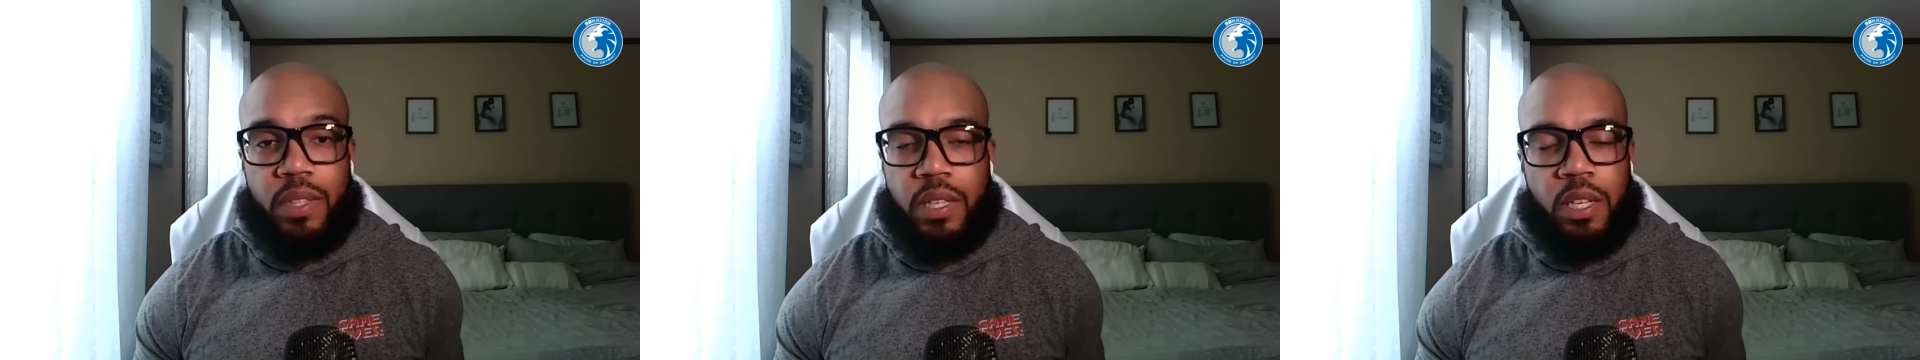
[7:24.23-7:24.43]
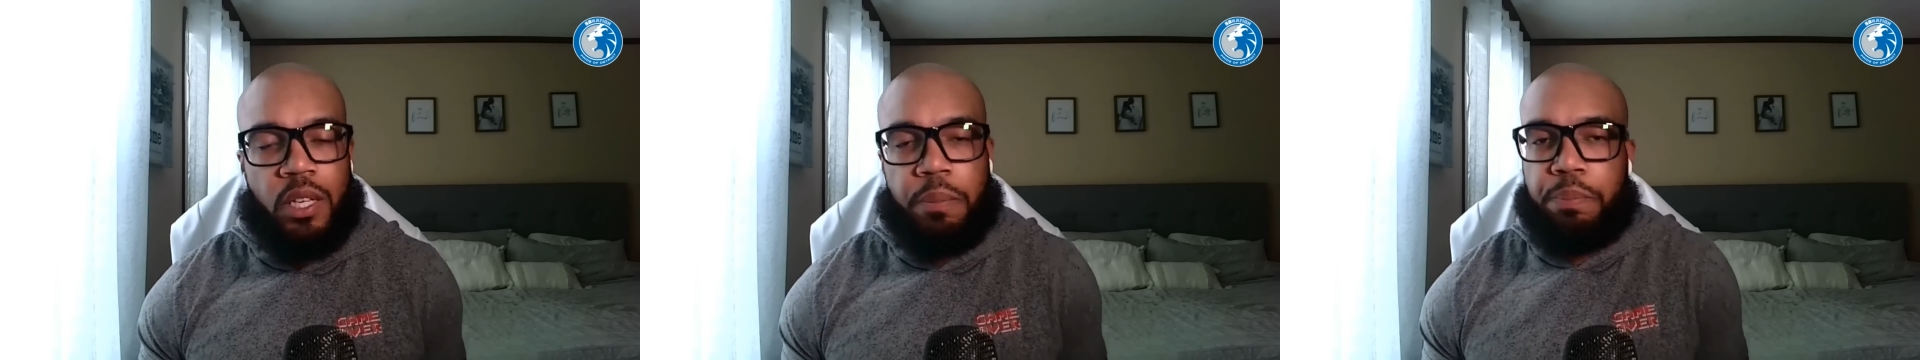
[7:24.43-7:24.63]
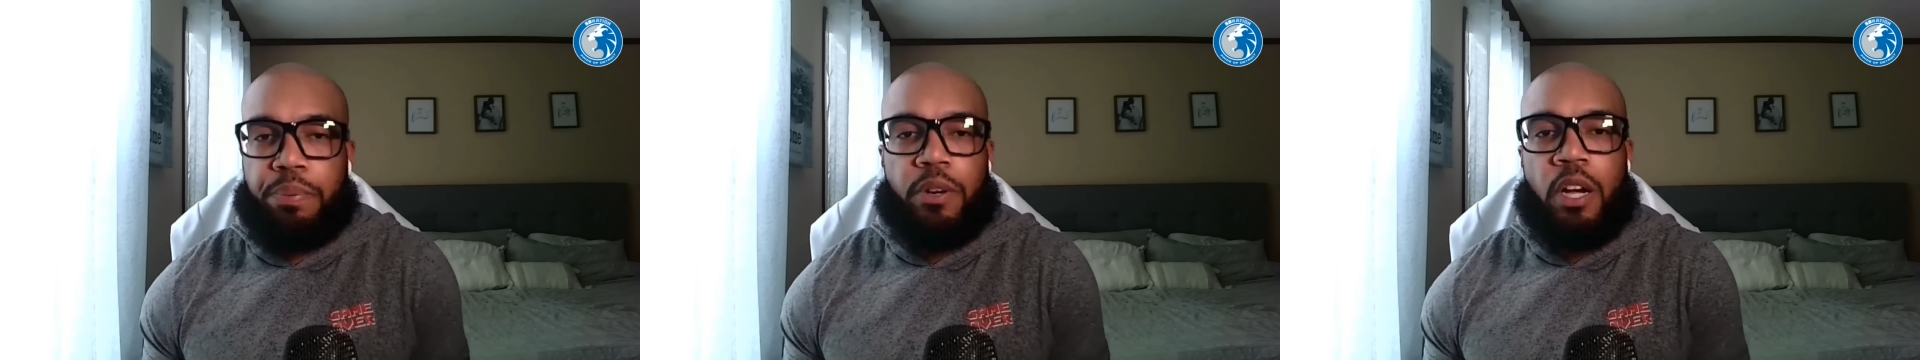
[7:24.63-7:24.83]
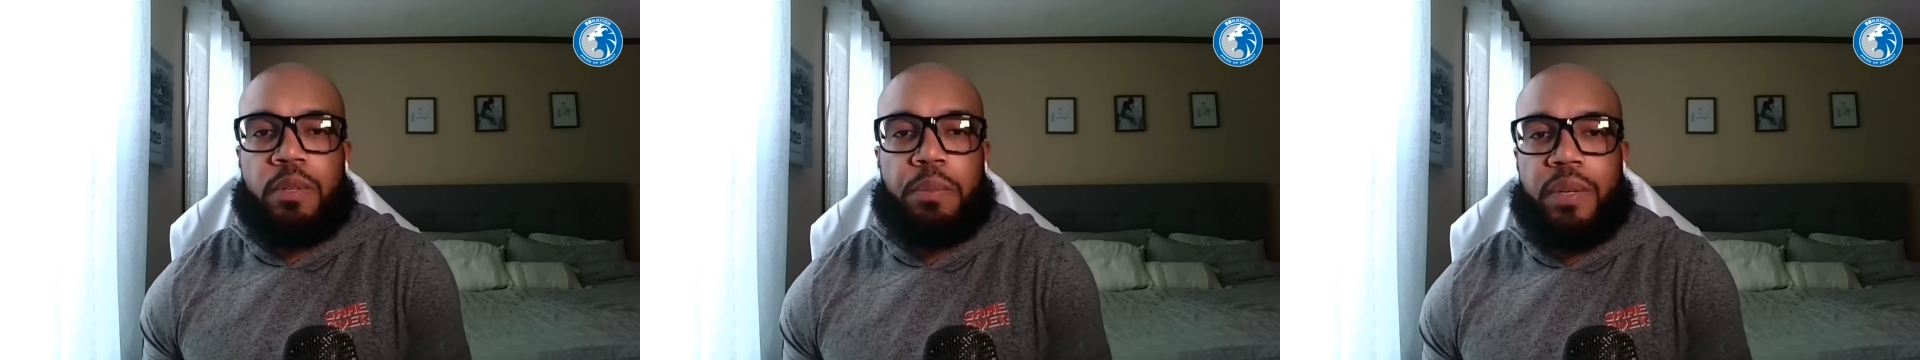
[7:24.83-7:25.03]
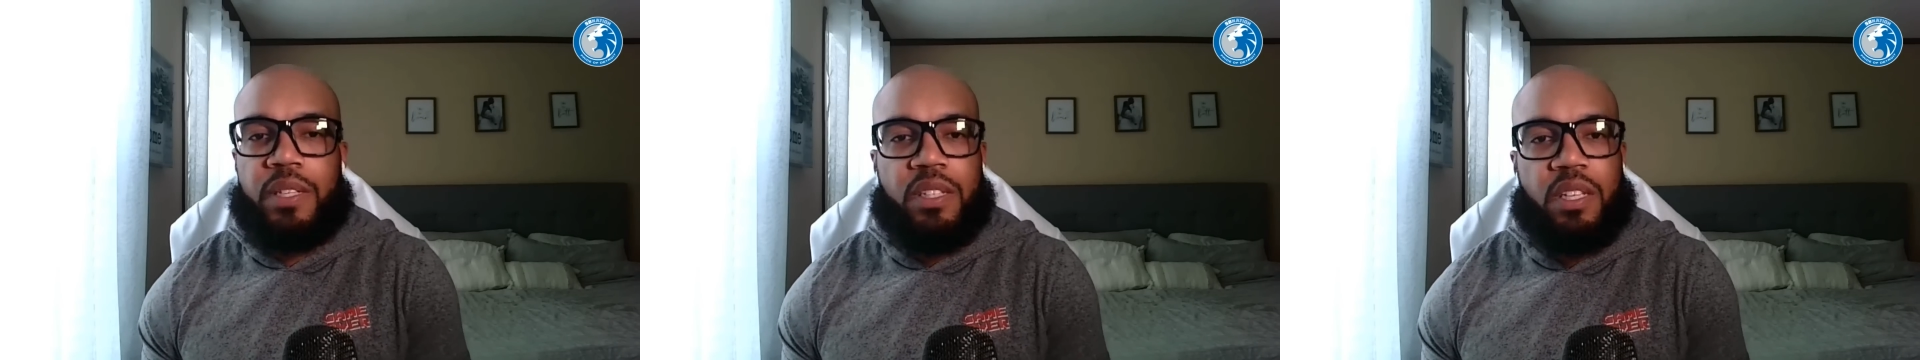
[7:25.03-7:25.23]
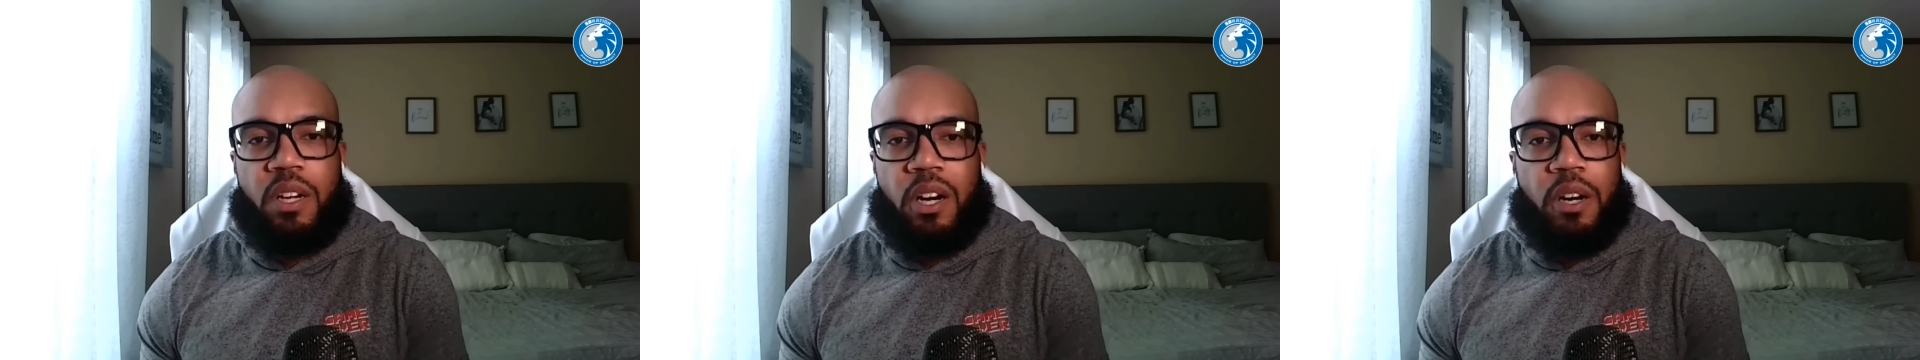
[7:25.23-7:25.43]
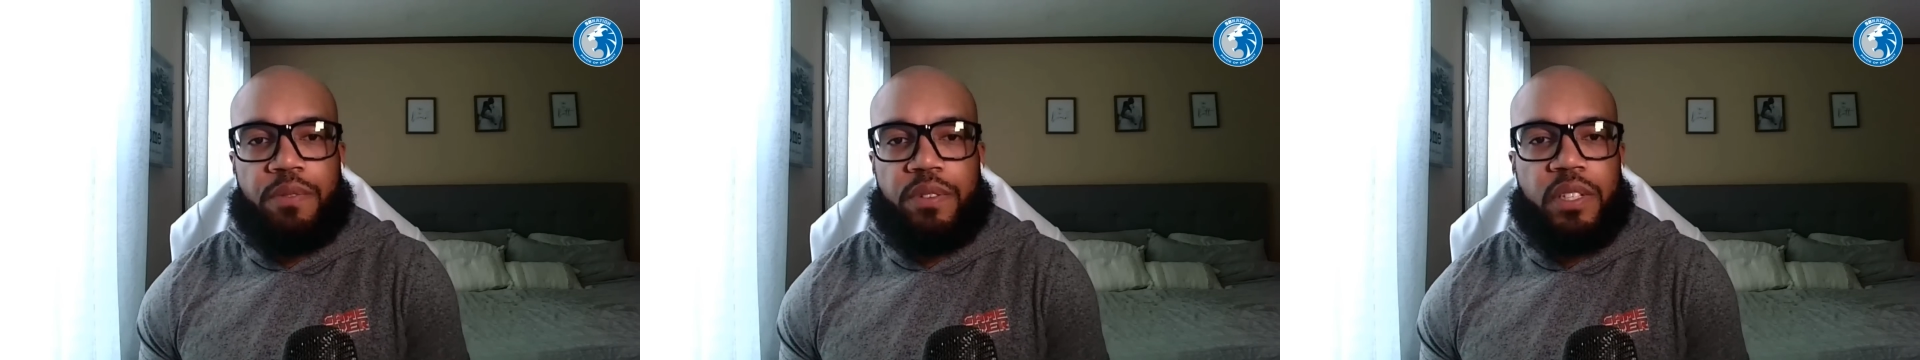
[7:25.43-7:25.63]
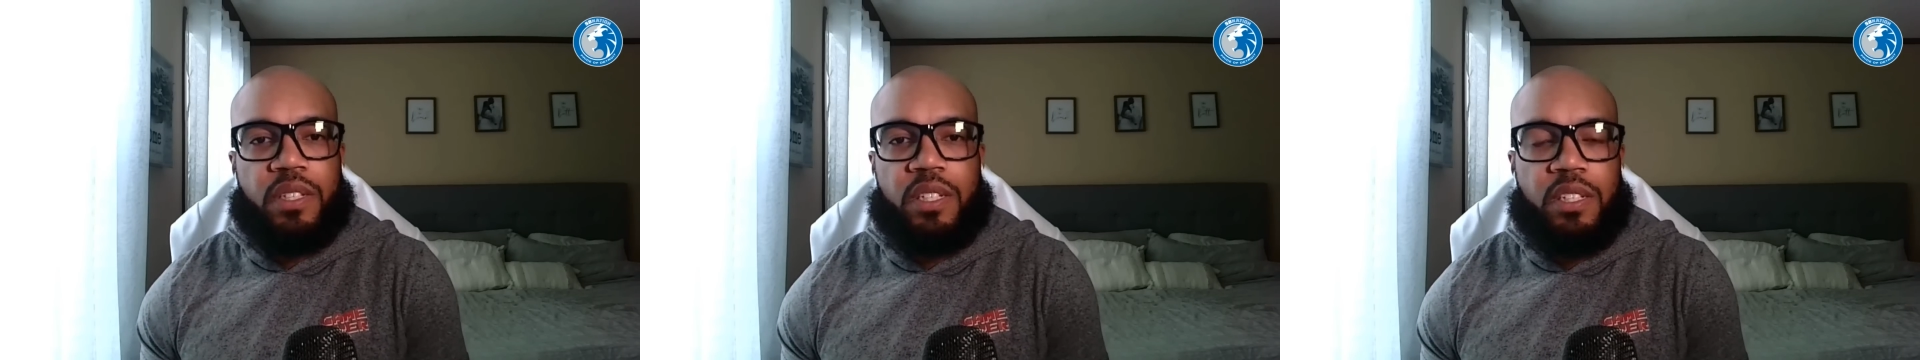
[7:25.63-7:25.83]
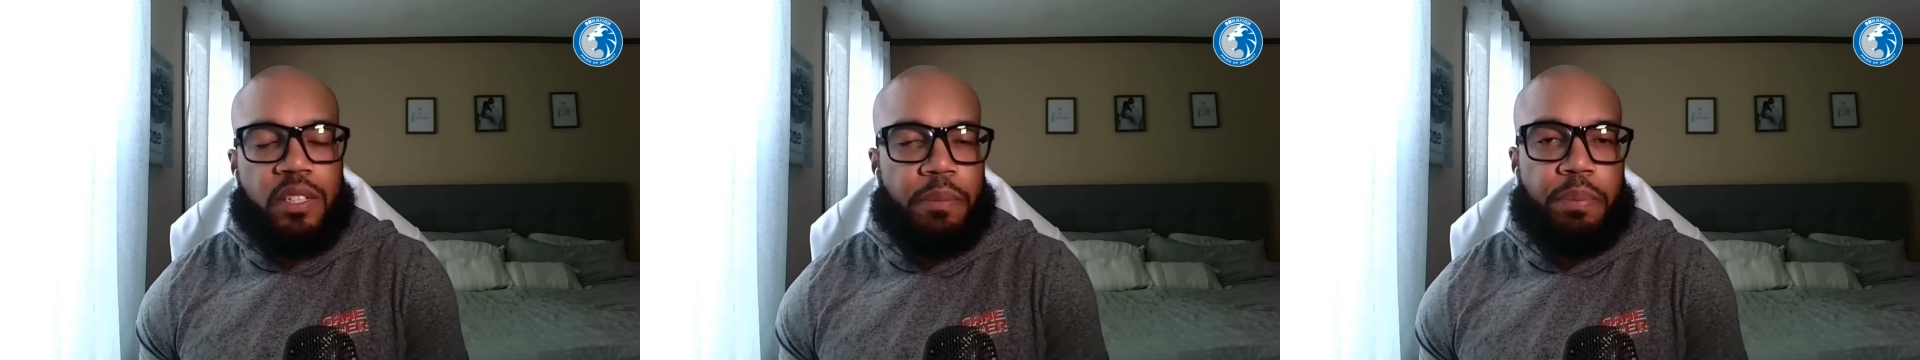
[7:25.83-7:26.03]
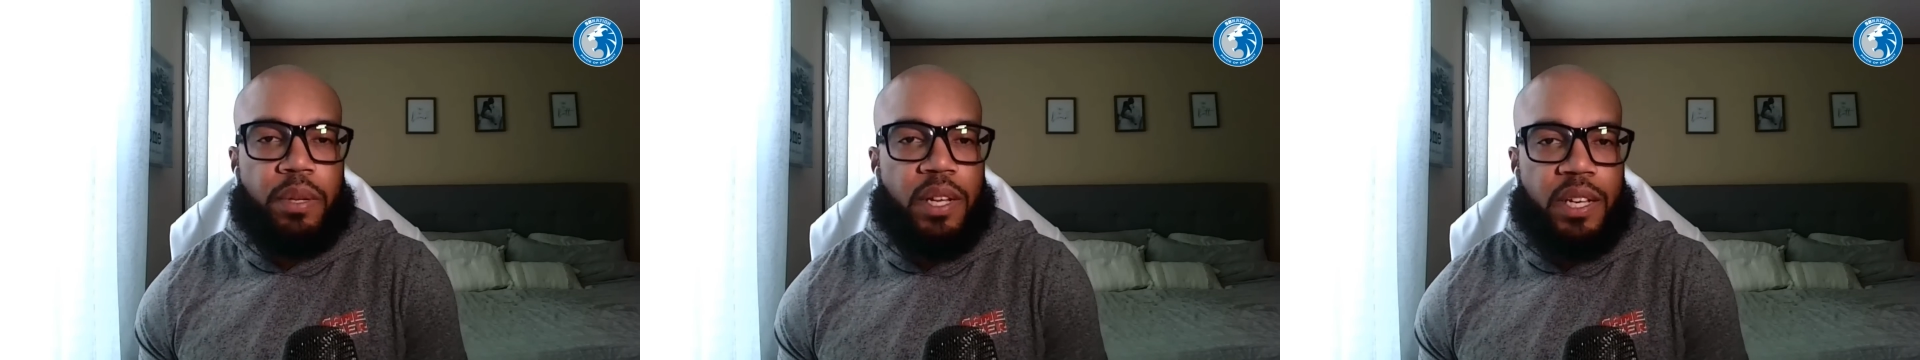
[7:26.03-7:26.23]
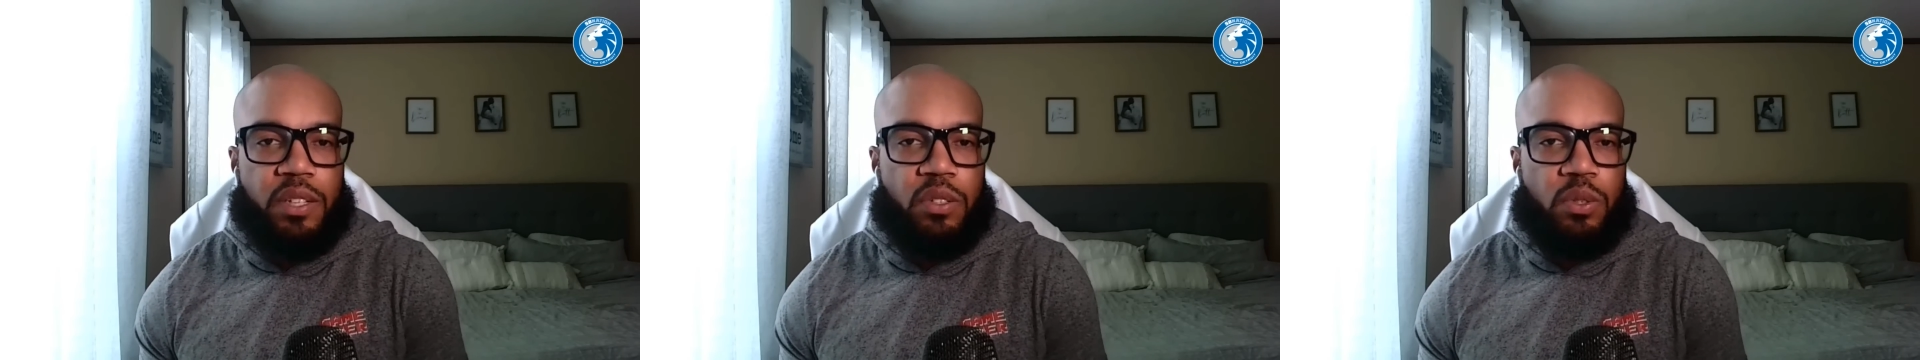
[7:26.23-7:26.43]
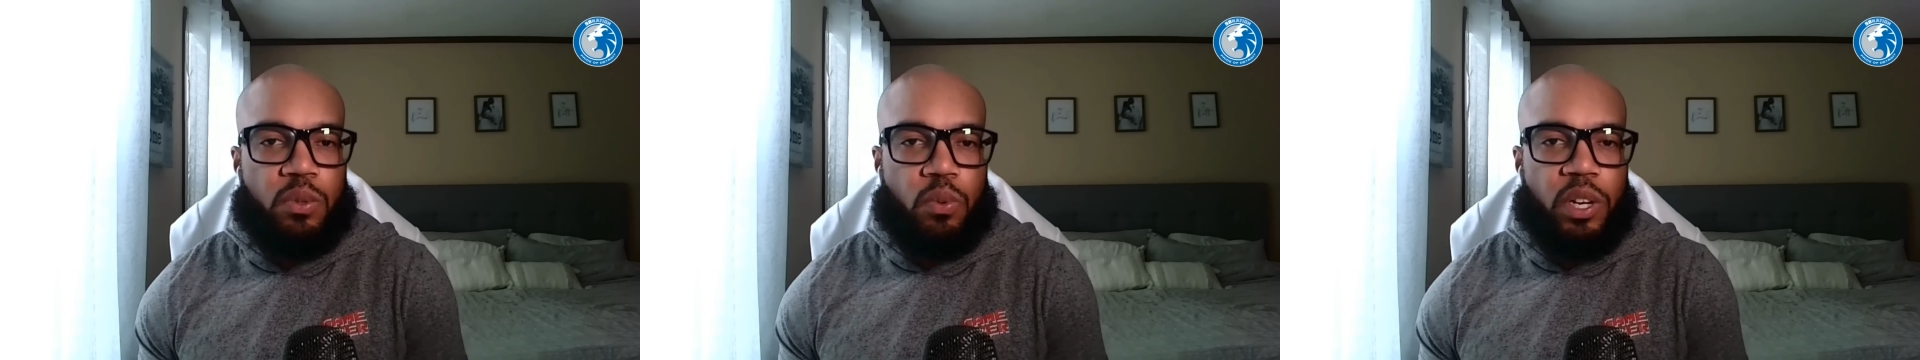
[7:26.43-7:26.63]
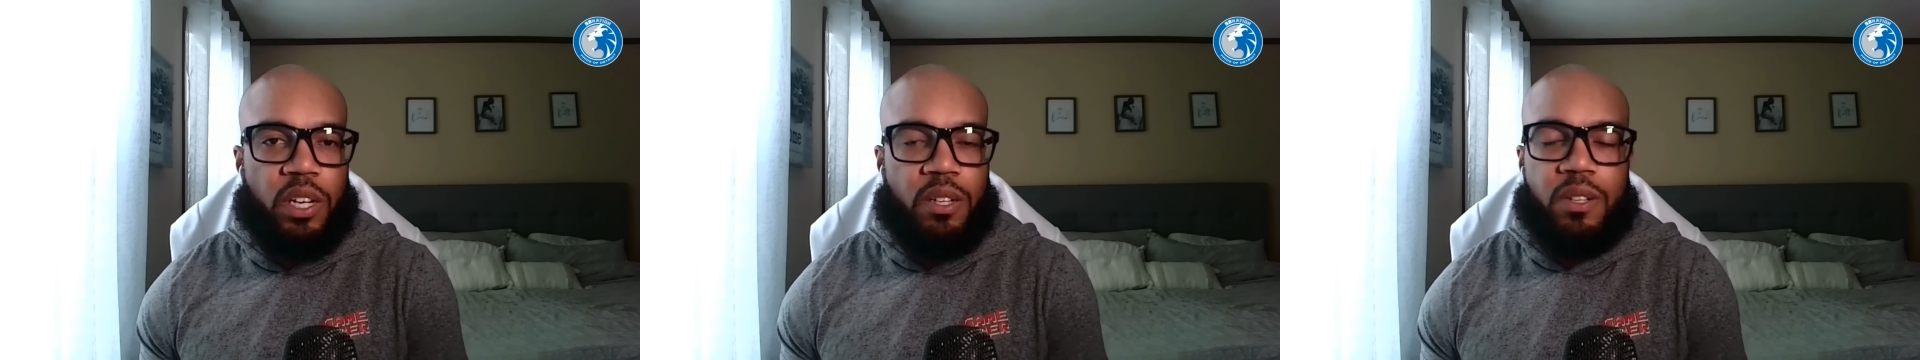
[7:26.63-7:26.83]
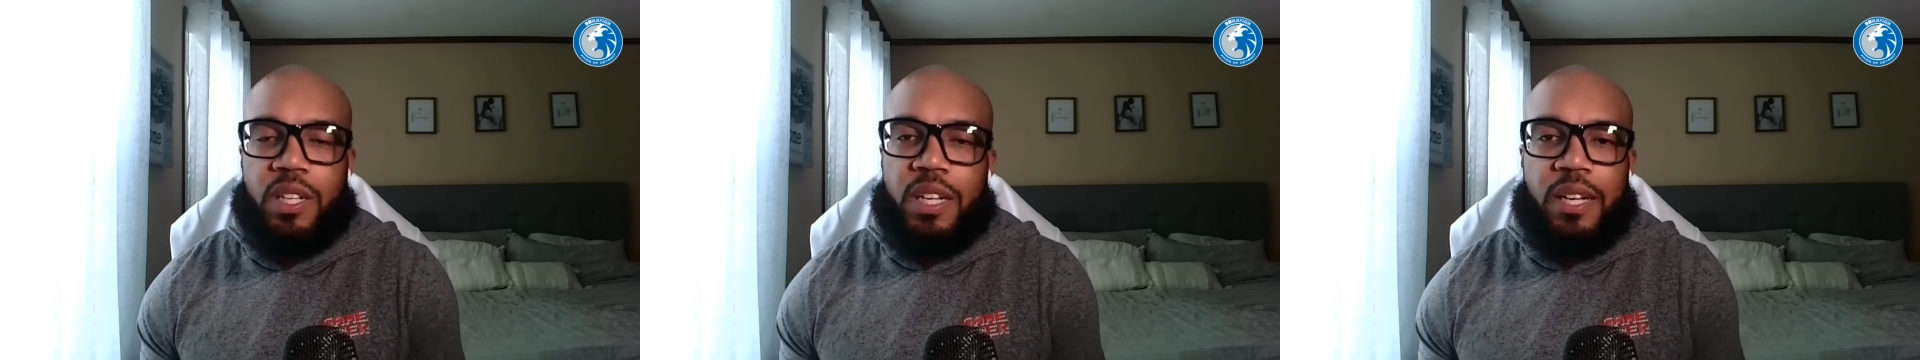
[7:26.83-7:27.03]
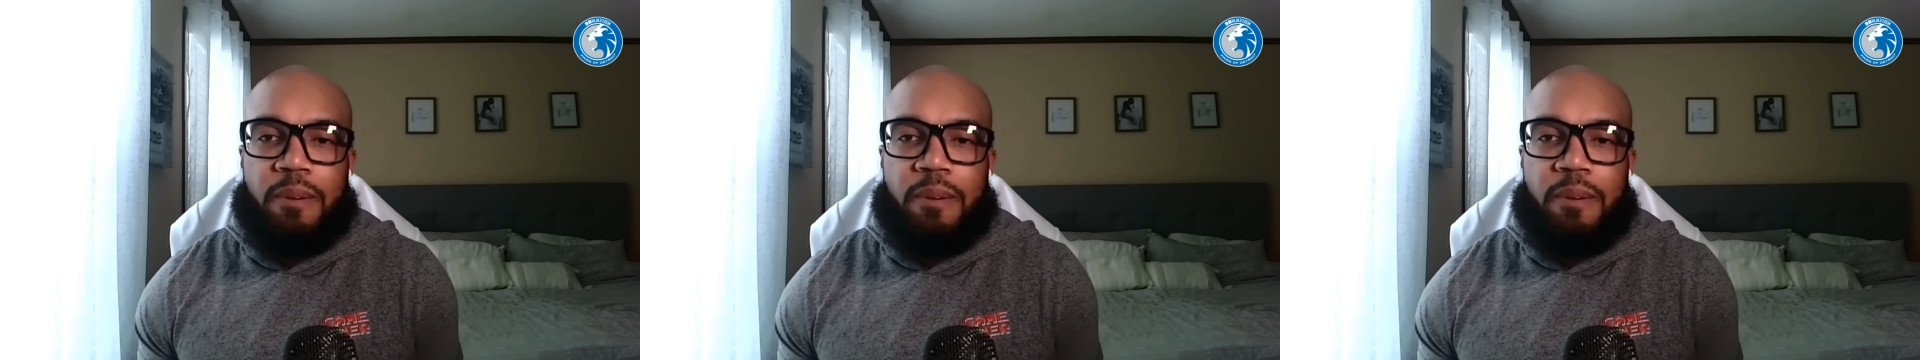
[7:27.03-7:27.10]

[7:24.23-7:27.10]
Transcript: it probably means the offense isn't playing too well.